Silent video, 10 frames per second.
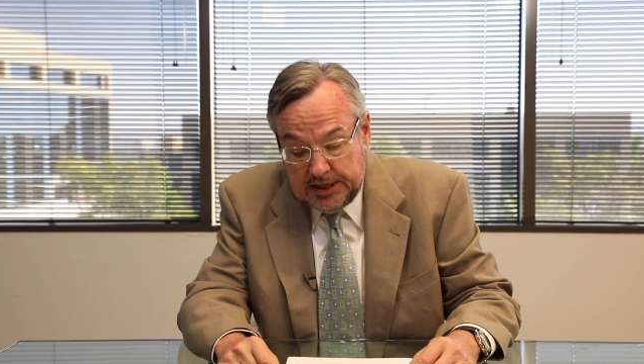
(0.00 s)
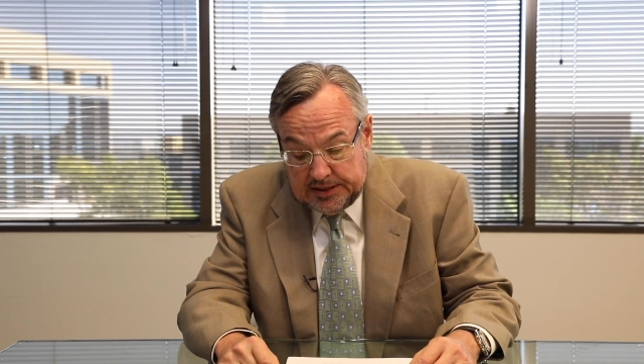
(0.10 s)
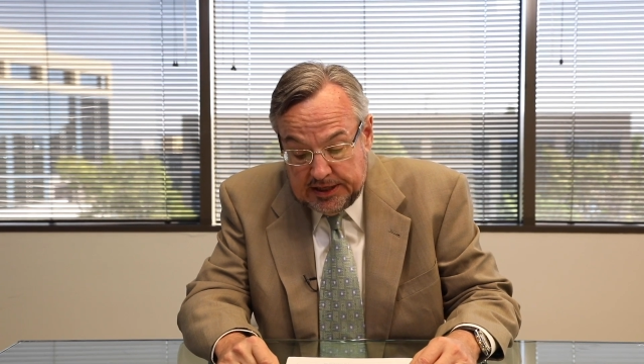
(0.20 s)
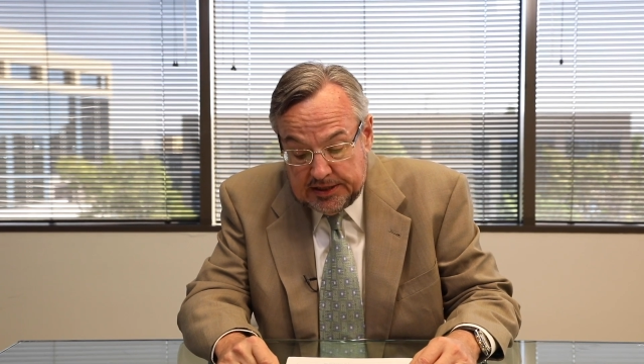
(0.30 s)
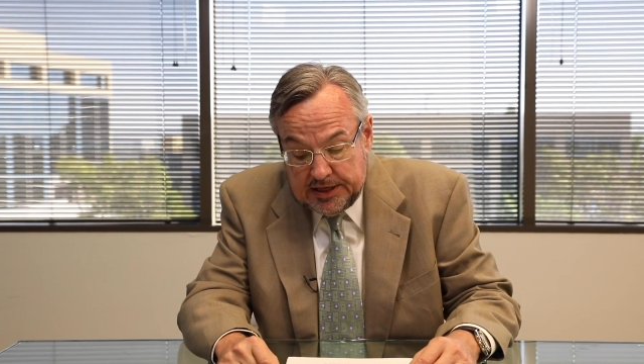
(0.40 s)

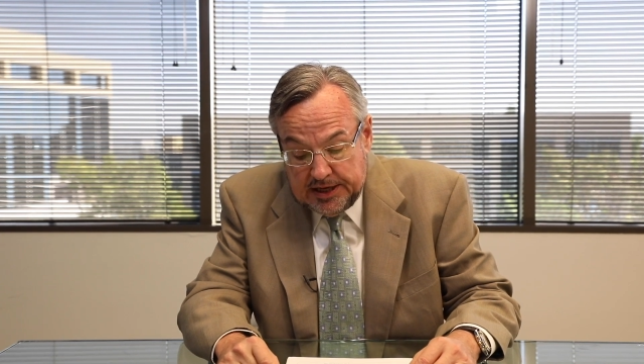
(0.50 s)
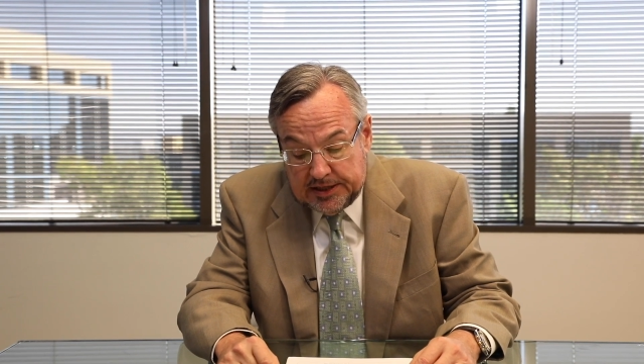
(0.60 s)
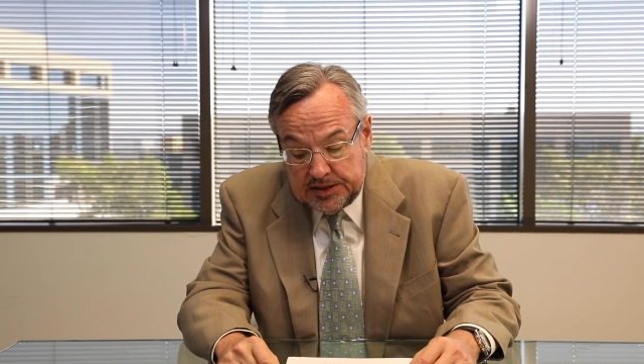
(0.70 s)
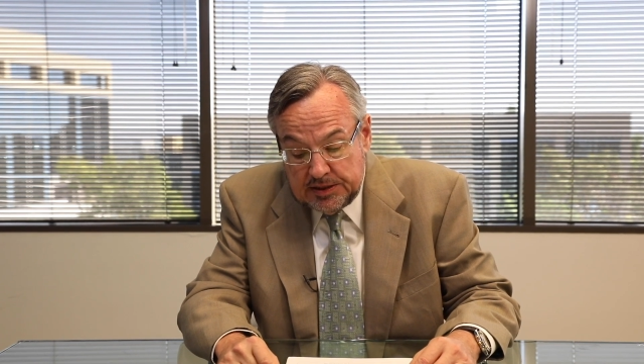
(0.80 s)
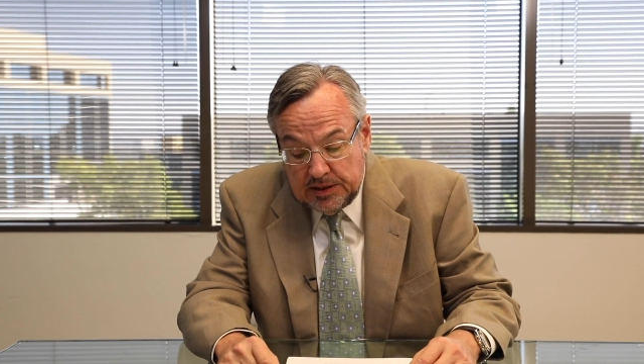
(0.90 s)
and
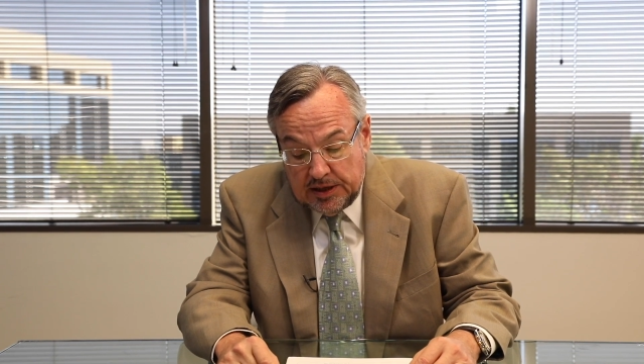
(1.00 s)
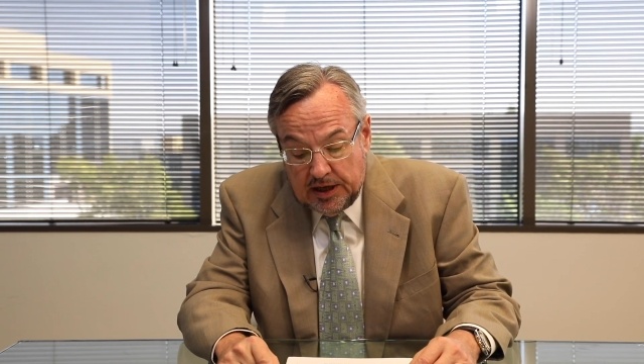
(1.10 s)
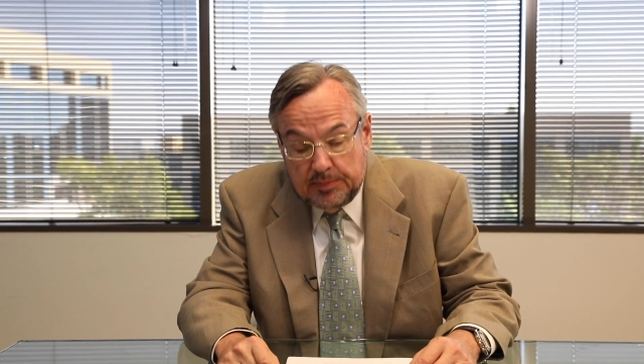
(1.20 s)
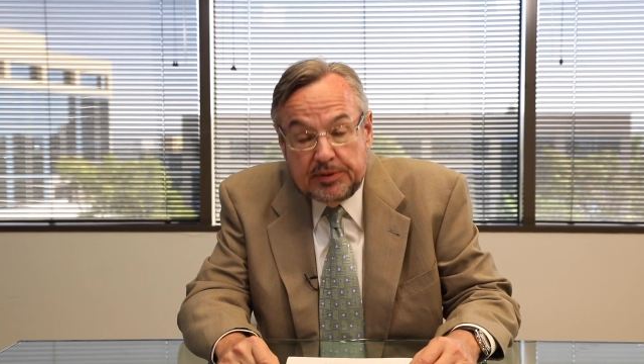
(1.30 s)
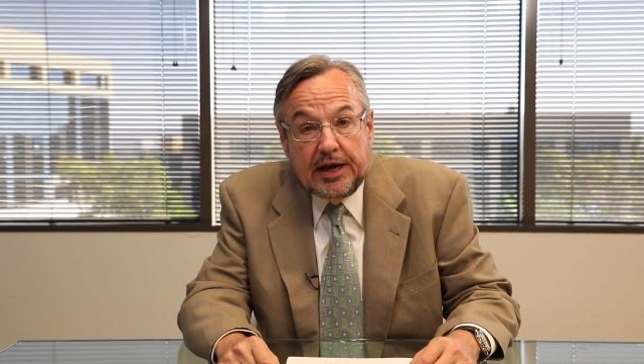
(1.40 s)
techniques
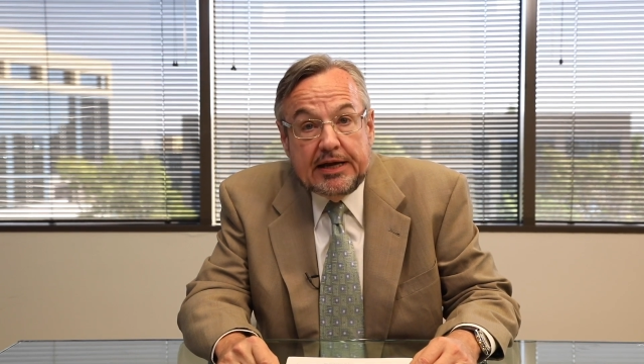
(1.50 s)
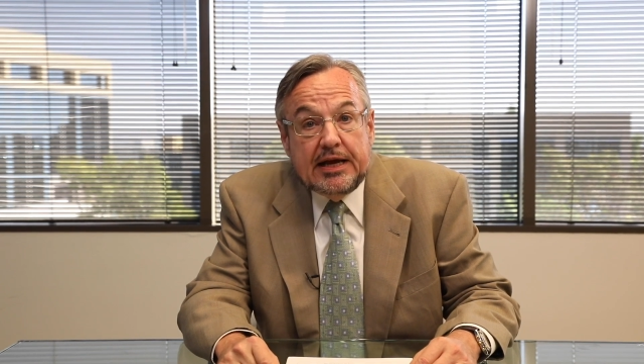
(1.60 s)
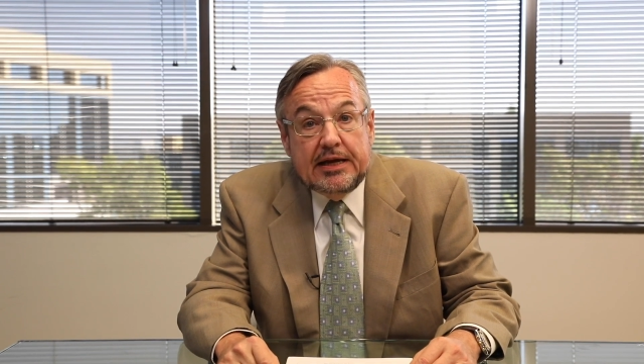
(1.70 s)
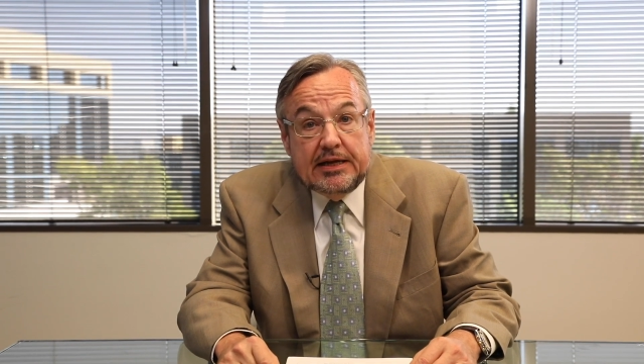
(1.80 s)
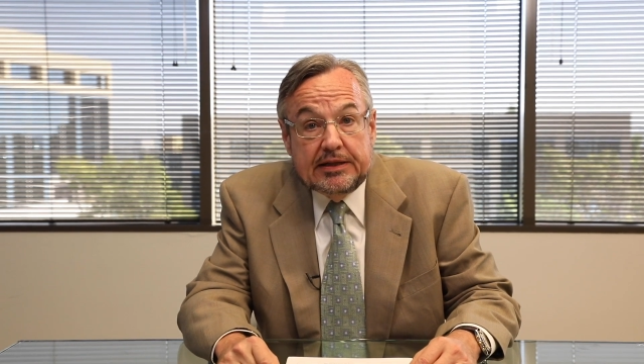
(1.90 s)
apply
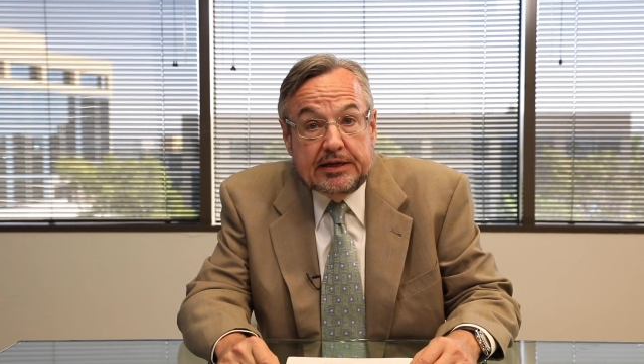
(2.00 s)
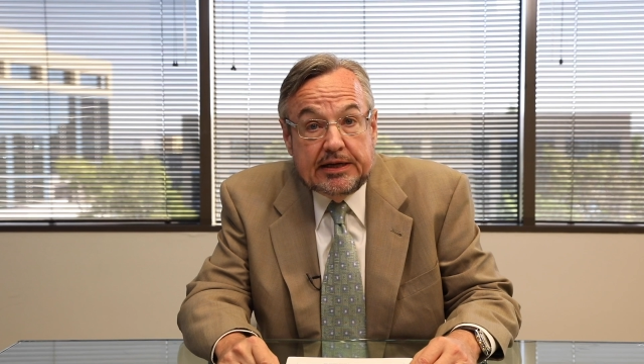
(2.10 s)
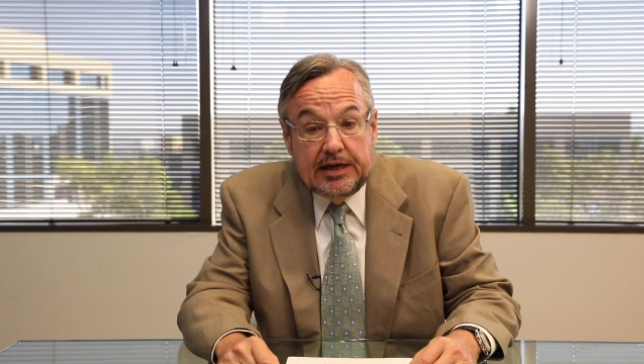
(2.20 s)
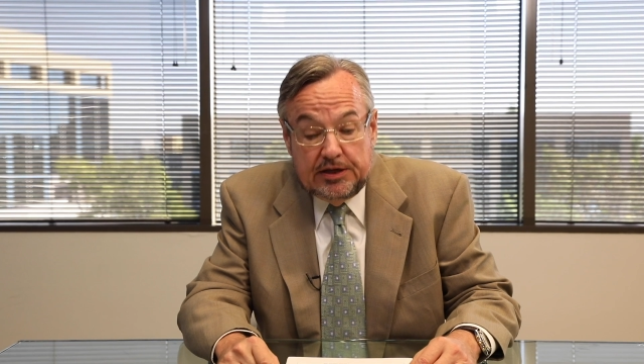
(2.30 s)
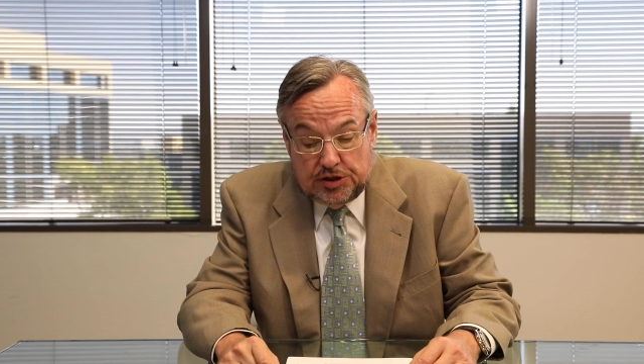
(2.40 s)
to any
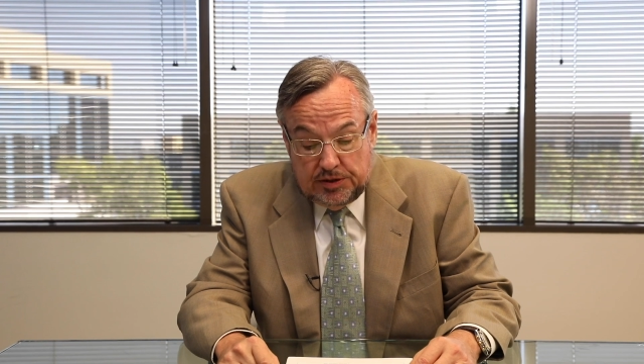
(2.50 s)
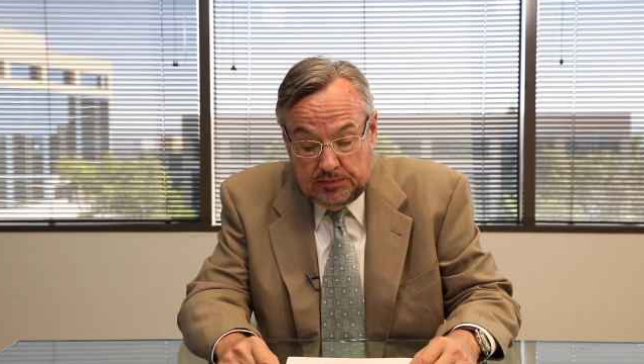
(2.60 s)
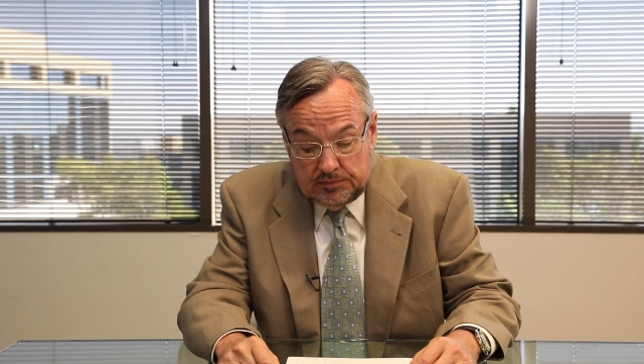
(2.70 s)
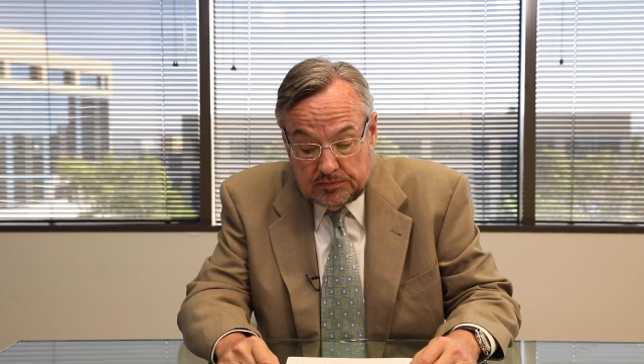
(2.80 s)
litigation.